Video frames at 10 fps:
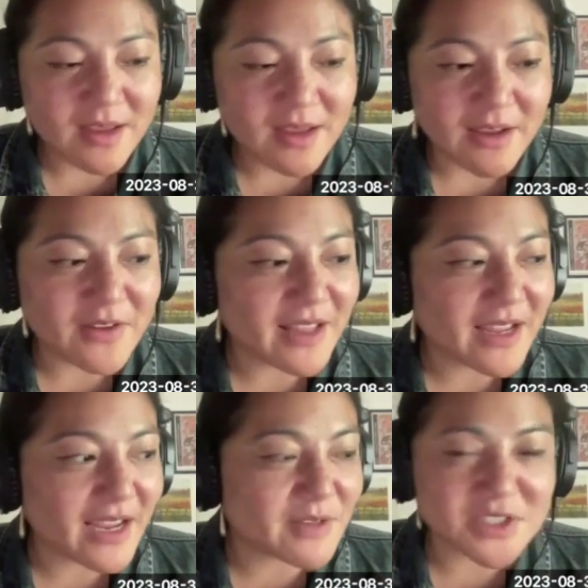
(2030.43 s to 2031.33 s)
I feel like
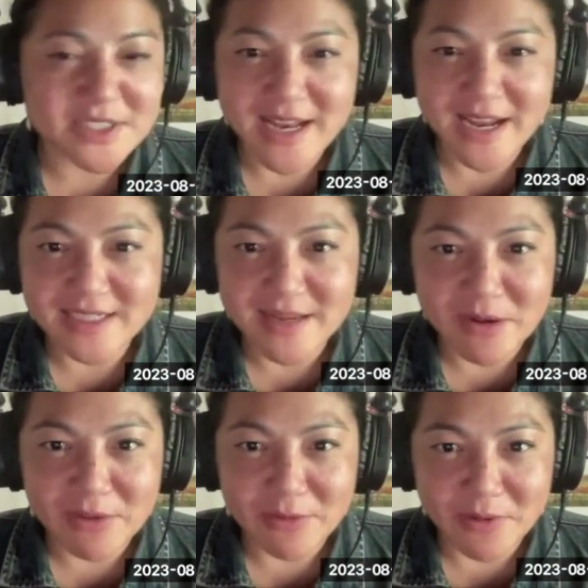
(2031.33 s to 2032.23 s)
I was just an academic
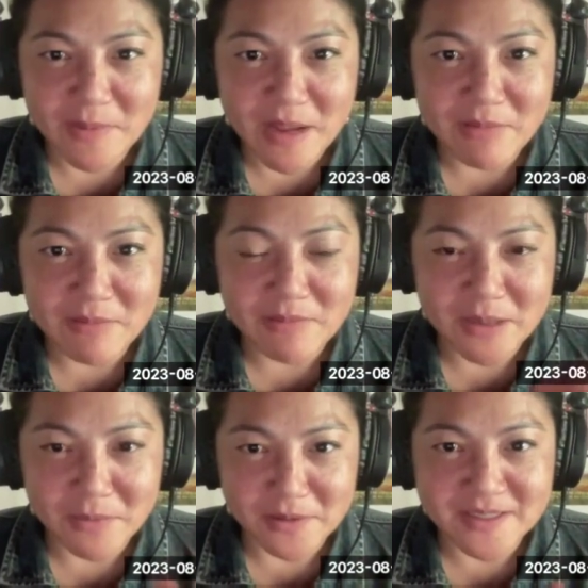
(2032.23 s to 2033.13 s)
throwing about big
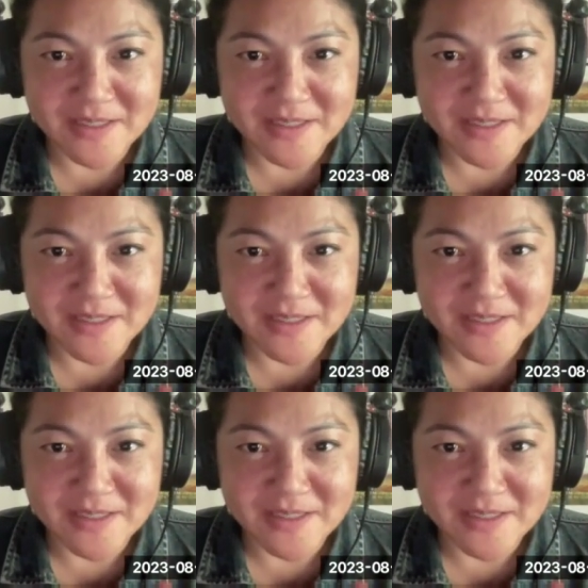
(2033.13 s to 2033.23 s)
words.